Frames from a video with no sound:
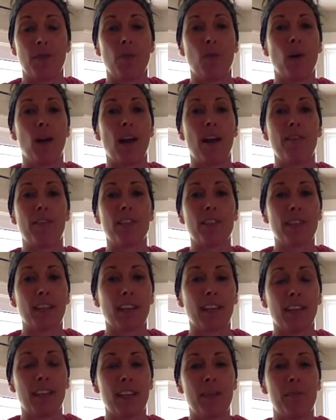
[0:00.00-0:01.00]
Whatever's going
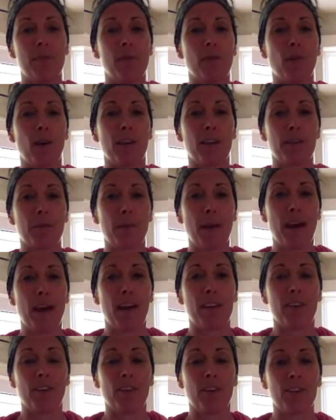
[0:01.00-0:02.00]
to keep you on your
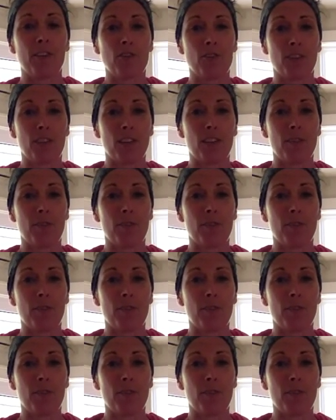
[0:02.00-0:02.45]
path, on your journey